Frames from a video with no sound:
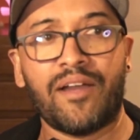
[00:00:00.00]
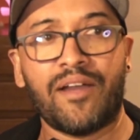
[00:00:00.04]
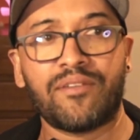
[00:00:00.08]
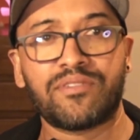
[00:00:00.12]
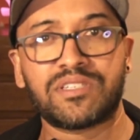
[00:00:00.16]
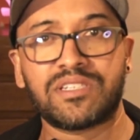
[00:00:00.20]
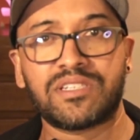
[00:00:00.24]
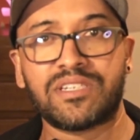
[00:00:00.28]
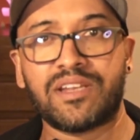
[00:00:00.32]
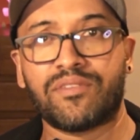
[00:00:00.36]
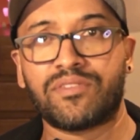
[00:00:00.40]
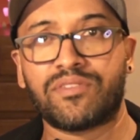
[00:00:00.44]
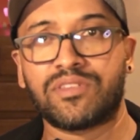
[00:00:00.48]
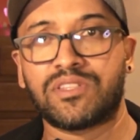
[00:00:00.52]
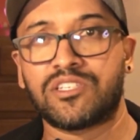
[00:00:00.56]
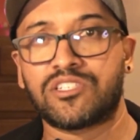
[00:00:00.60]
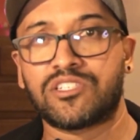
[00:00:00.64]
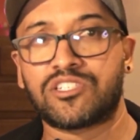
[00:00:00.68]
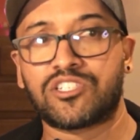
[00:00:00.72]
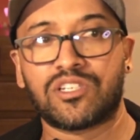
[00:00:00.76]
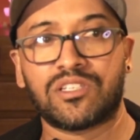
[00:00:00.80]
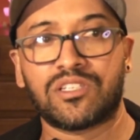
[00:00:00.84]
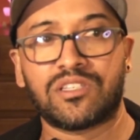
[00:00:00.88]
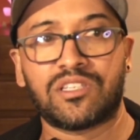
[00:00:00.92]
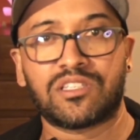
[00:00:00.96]
I was never the
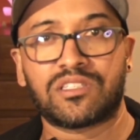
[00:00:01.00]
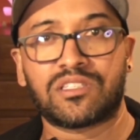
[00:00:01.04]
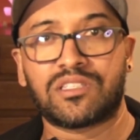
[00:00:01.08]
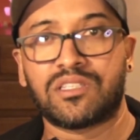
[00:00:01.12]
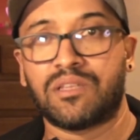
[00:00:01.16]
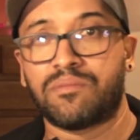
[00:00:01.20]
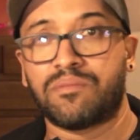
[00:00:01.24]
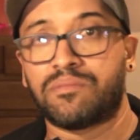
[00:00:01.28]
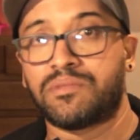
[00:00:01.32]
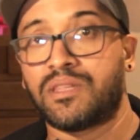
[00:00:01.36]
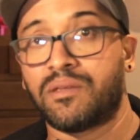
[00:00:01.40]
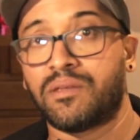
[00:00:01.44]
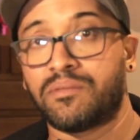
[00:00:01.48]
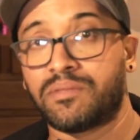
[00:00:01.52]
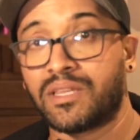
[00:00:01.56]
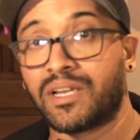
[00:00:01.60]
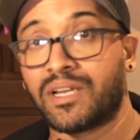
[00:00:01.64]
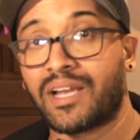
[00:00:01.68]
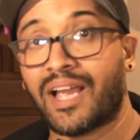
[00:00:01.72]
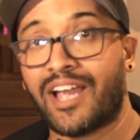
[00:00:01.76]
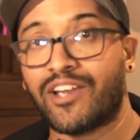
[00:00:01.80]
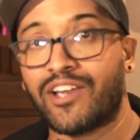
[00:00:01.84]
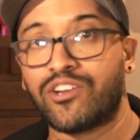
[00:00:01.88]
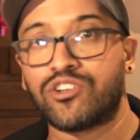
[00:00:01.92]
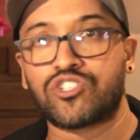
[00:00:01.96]
the, the, the
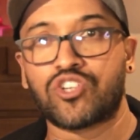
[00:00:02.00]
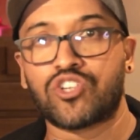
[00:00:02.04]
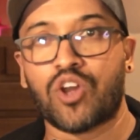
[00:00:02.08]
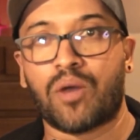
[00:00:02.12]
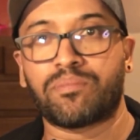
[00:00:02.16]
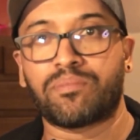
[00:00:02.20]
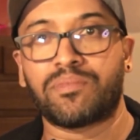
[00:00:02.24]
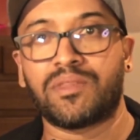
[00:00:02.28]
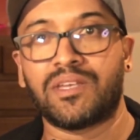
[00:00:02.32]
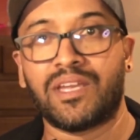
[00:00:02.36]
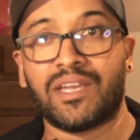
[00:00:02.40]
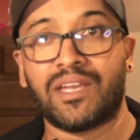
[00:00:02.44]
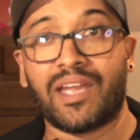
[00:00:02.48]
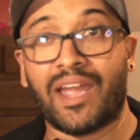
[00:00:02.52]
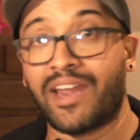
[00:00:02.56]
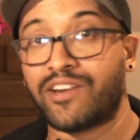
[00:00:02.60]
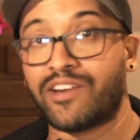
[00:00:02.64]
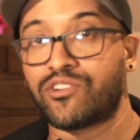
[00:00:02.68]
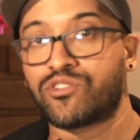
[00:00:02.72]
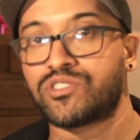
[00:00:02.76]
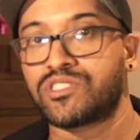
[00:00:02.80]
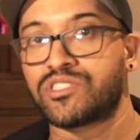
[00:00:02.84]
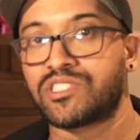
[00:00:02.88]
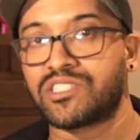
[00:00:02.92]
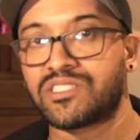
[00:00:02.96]
guy who topped the
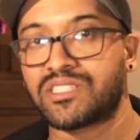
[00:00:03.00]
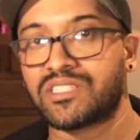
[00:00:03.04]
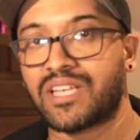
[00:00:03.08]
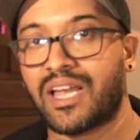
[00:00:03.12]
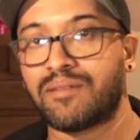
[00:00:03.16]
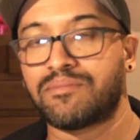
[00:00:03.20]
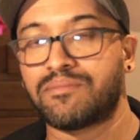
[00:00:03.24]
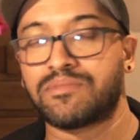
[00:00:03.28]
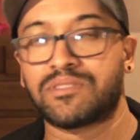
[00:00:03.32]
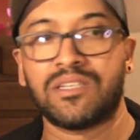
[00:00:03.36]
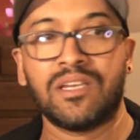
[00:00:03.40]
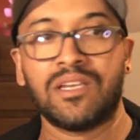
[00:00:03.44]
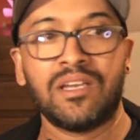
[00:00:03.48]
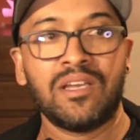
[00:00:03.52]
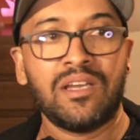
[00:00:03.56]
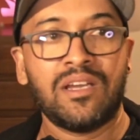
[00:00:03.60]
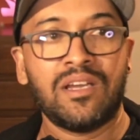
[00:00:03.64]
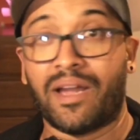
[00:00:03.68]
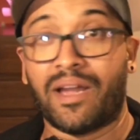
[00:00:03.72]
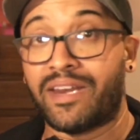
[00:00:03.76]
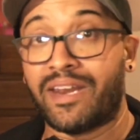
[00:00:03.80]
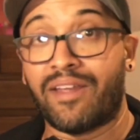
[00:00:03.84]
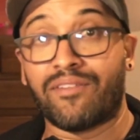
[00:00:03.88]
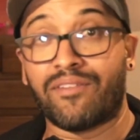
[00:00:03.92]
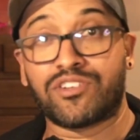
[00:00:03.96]
entrance exams.
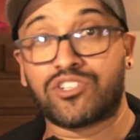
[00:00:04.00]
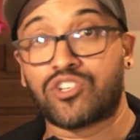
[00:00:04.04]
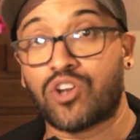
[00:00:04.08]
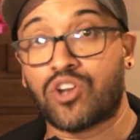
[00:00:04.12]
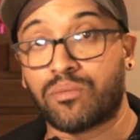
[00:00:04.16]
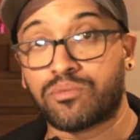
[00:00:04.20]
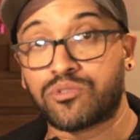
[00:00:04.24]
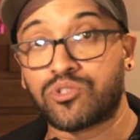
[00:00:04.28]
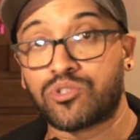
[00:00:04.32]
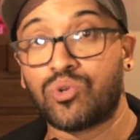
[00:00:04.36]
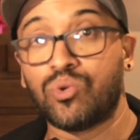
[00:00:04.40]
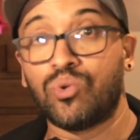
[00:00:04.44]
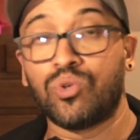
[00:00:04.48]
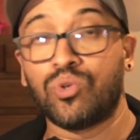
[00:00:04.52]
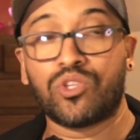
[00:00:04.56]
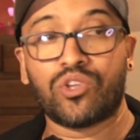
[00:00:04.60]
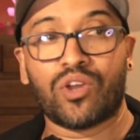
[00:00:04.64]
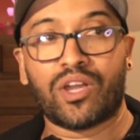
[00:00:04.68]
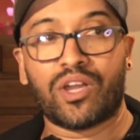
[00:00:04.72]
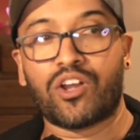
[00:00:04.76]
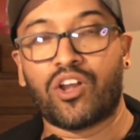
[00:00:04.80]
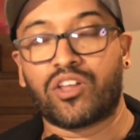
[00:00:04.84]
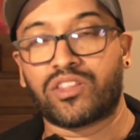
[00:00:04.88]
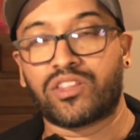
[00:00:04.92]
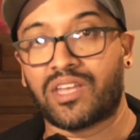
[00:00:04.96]
I never topped school, though
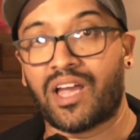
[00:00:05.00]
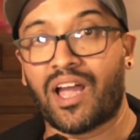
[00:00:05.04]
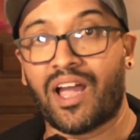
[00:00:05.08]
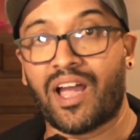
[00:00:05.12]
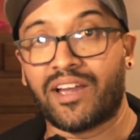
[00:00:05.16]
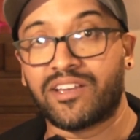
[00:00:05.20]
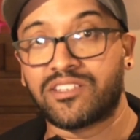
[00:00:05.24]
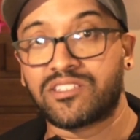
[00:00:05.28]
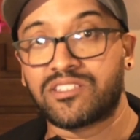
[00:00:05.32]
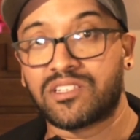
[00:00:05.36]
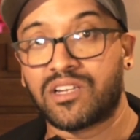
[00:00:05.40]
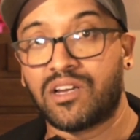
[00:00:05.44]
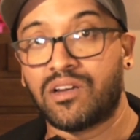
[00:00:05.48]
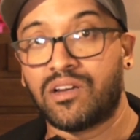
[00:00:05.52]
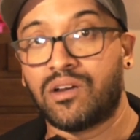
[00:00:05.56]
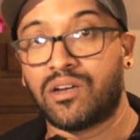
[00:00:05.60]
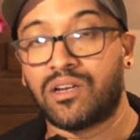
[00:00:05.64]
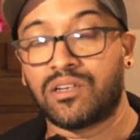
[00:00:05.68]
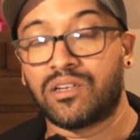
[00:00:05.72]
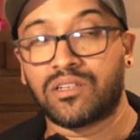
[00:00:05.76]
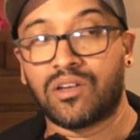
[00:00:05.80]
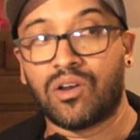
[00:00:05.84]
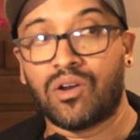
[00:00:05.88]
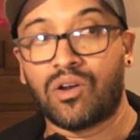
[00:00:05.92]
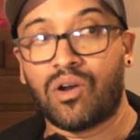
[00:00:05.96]
I got the highest
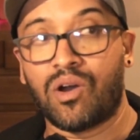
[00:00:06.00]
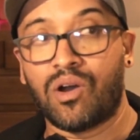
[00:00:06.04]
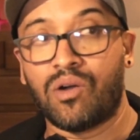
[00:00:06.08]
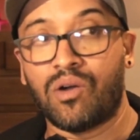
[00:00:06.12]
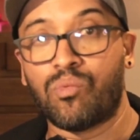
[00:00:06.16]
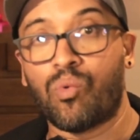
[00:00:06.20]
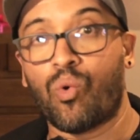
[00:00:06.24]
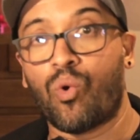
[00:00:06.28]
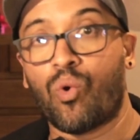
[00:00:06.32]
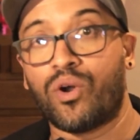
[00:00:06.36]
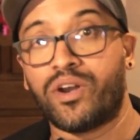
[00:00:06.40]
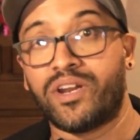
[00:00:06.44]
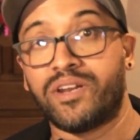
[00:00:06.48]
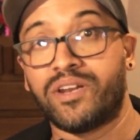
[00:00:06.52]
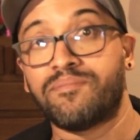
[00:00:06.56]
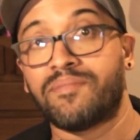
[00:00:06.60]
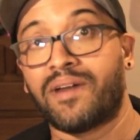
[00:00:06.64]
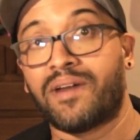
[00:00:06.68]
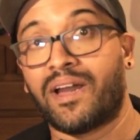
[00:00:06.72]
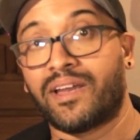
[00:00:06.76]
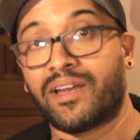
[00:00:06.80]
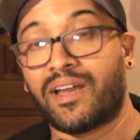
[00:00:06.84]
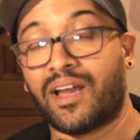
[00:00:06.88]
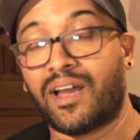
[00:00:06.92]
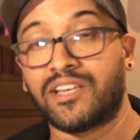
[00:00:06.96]
uh, award in
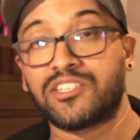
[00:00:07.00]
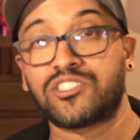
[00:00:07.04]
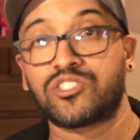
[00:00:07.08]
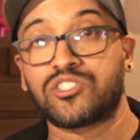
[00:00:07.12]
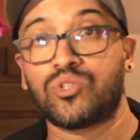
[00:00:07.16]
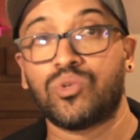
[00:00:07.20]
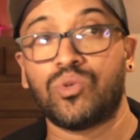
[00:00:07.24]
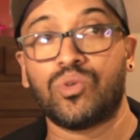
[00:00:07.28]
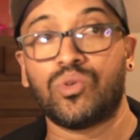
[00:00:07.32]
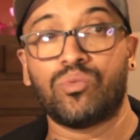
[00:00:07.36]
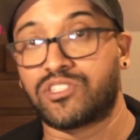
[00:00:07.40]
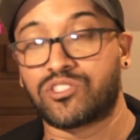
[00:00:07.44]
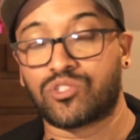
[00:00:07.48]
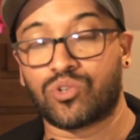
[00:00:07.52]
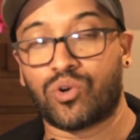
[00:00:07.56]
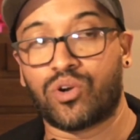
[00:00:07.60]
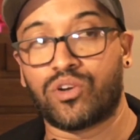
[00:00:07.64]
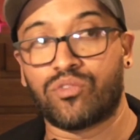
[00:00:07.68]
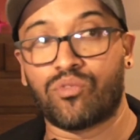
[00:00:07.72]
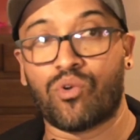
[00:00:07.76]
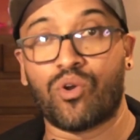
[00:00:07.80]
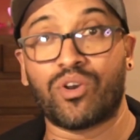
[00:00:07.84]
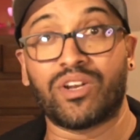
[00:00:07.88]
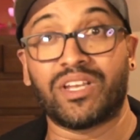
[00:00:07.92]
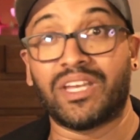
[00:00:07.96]
my high school sort
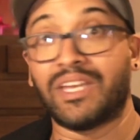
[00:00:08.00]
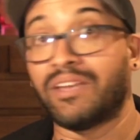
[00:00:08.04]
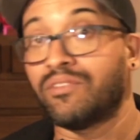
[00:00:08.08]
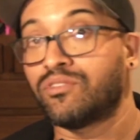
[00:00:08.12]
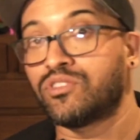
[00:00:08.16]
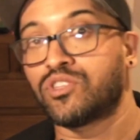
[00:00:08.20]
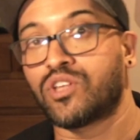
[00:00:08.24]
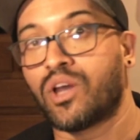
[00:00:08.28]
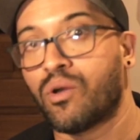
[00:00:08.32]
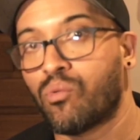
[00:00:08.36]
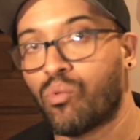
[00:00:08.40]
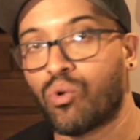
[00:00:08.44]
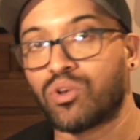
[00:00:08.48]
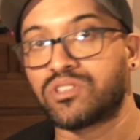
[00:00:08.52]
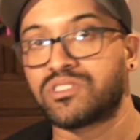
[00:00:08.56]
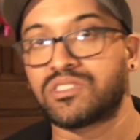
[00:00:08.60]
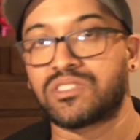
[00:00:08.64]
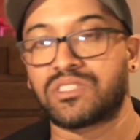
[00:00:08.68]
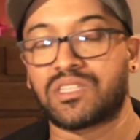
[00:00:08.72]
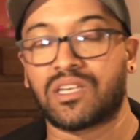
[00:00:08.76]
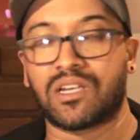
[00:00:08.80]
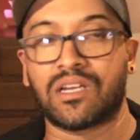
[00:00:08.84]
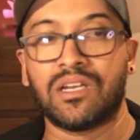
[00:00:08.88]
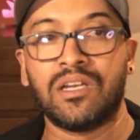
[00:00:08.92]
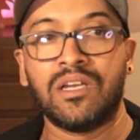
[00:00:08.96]
of honor, even though I
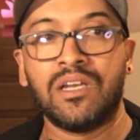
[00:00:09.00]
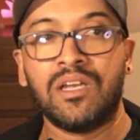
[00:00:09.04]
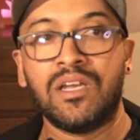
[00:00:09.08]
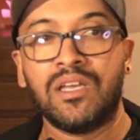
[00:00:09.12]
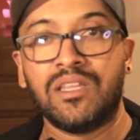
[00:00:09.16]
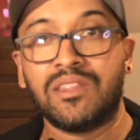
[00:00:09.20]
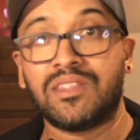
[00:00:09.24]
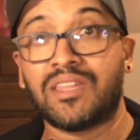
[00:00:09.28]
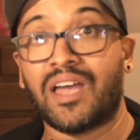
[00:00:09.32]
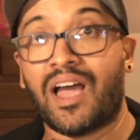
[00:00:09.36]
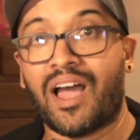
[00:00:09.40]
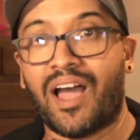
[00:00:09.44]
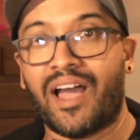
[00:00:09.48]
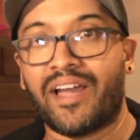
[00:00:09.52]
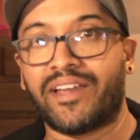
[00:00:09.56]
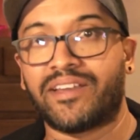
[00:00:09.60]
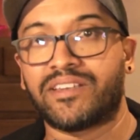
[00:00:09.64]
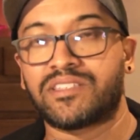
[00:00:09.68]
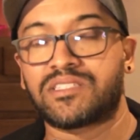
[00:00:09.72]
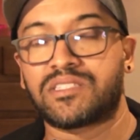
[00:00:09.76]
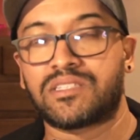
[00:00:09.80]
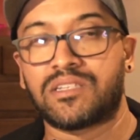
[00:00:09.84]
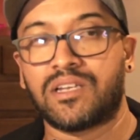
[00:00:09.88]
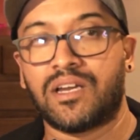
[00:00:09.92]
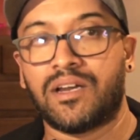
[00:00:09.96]
wasn't the the
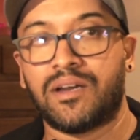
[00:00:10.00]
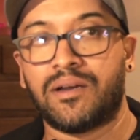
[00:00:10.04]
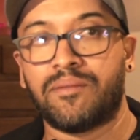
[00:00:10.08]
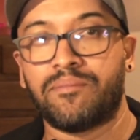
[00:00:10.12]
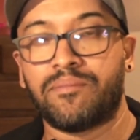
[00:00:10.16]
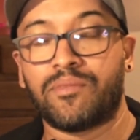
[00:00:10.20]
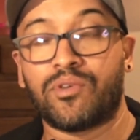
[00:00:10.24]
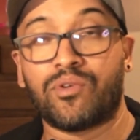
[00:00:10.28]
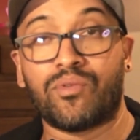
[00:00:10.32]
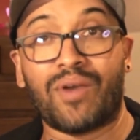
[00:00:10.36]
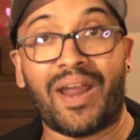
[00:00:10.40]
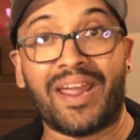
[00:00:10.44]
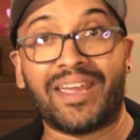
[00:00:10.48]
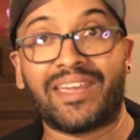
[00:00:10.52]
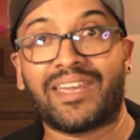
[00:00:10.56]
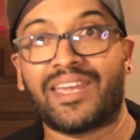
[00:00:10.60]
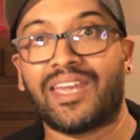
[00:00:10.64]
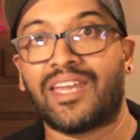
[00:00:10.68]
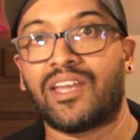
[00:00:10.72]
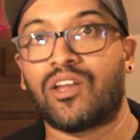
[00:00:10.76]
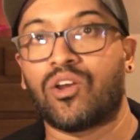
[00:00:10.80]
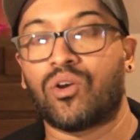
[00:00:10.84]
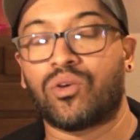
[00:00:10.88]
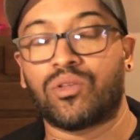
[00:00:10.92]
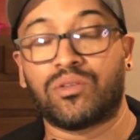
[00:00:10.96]
highest um,
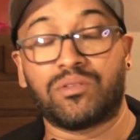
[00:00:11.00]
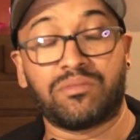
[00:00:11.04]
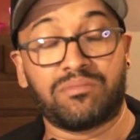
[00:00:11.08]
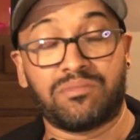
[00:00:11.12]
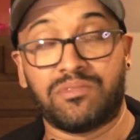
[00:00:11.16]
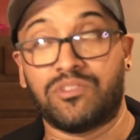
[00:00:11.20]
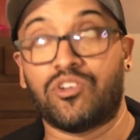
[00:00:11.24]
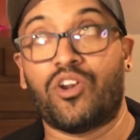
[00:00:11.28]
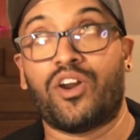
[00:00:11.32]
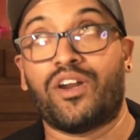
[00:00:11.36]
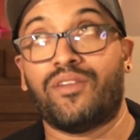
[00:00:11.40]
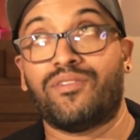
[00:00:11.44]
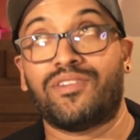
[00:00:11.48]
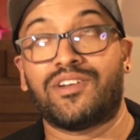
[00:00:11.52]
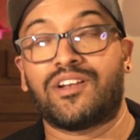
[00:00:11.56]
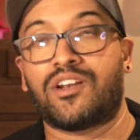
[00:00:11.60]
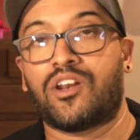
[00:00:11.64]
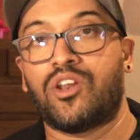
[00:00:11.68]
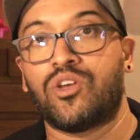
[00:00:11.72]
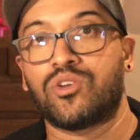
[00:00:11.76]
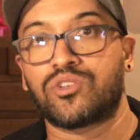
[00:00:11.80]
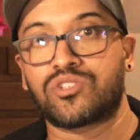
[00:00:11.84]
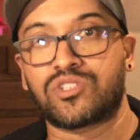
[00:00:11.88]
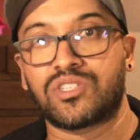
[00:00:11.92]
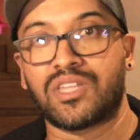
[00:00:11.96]
ranking or not even
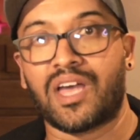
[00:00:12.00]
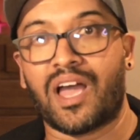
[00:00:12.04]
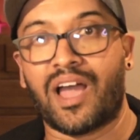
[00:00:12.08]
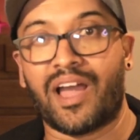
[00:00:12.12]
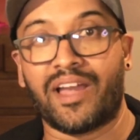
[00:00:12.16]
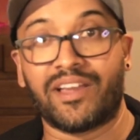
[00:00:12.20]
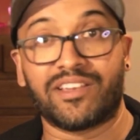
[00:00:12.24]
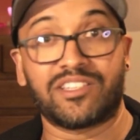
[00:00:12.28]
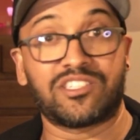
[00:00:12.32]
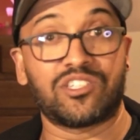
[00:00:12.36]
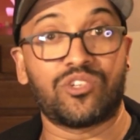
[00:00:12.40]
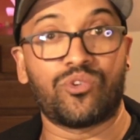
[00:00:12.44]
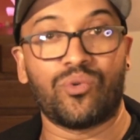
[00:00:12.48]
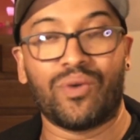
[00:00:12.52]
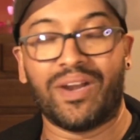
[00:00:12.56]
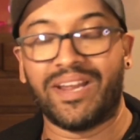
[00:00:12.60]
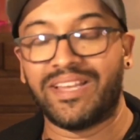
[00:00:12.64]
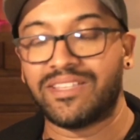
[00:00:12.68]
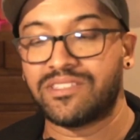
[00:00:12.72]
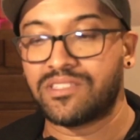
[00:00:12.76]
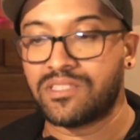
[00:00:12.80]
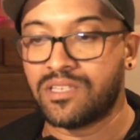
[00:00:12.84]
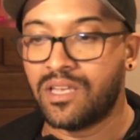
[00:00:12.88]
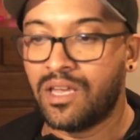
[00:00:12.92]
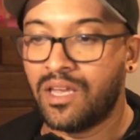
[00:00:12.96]
close to the highest
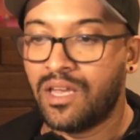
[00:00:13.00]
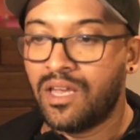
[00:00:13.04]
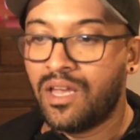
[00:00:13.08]
grades.